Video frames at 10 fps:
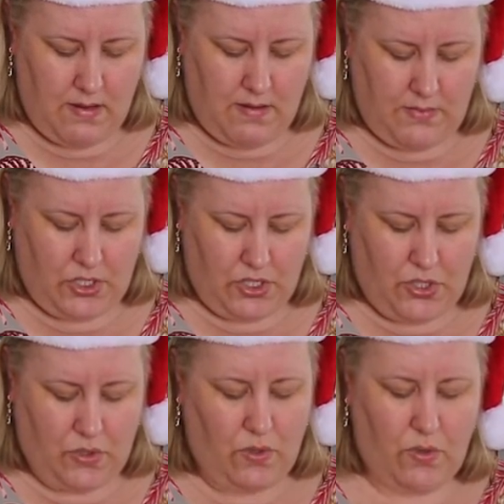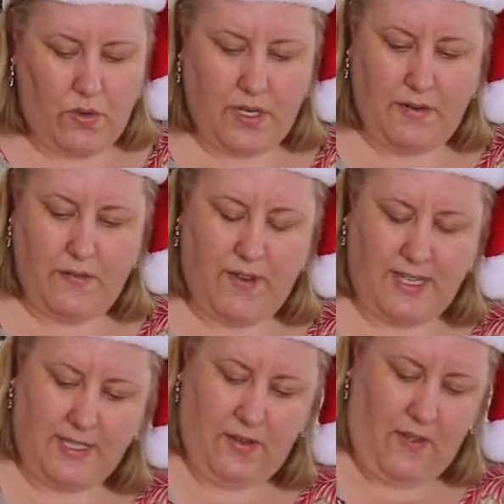And I'm just drawing a
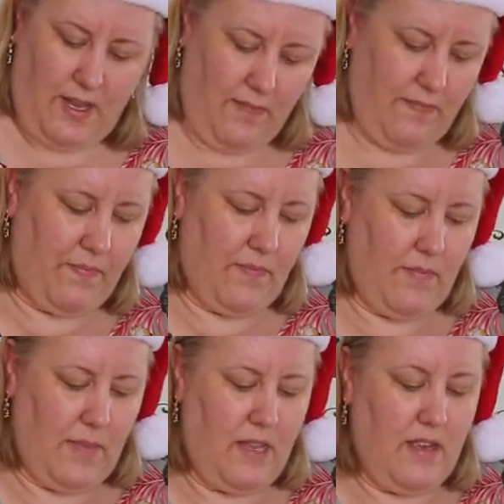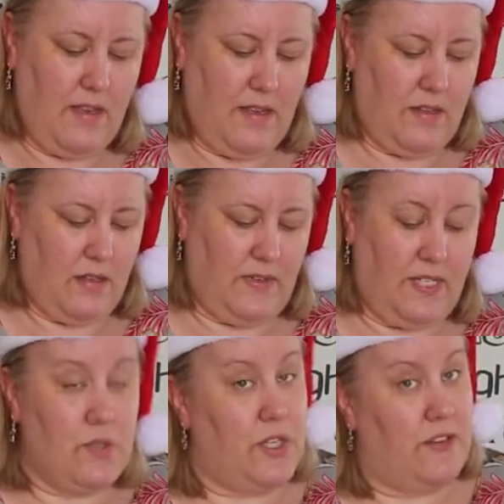face on there. Not
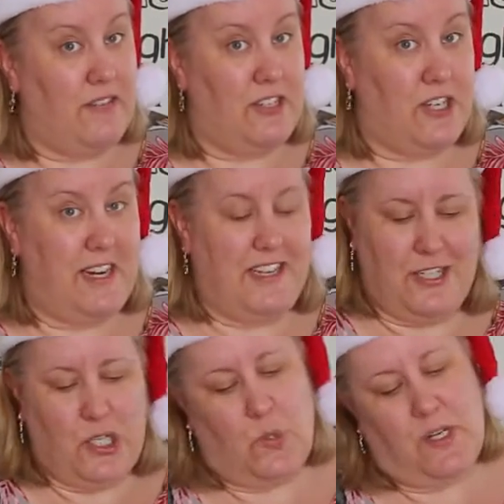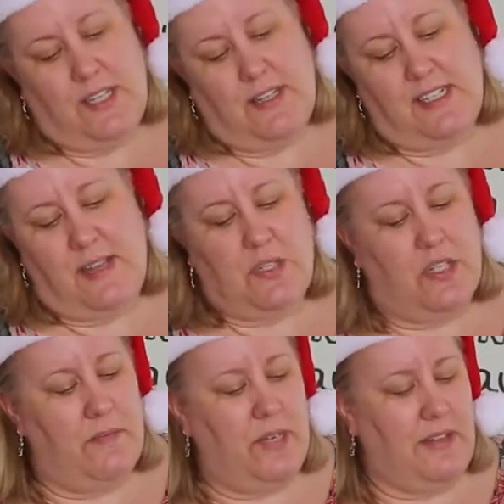very good at concentrating and talking at the same
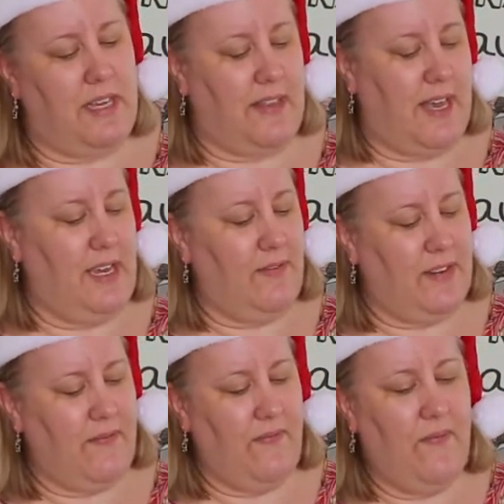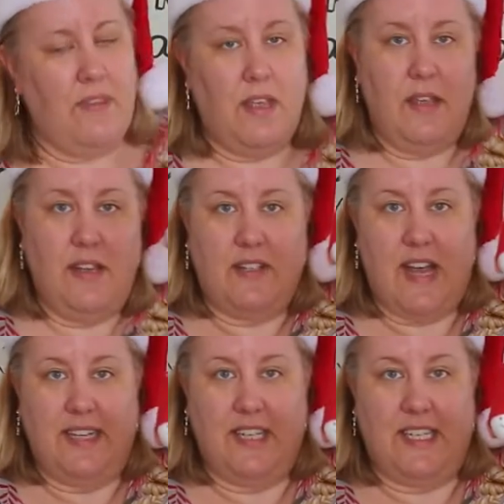time, but I'll get the hang of it. So
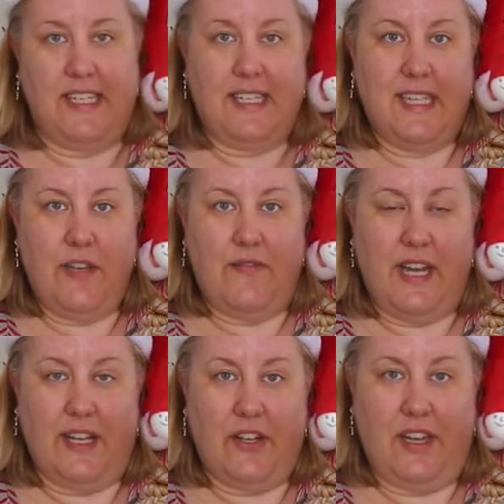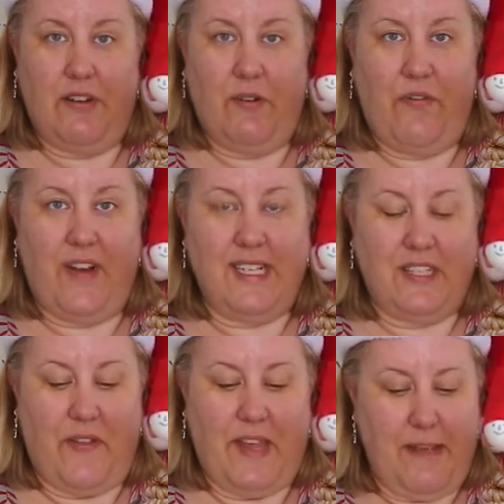as you can see, you've now got a little
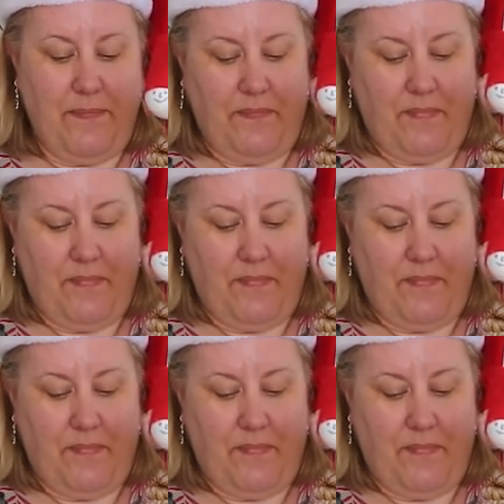face on there.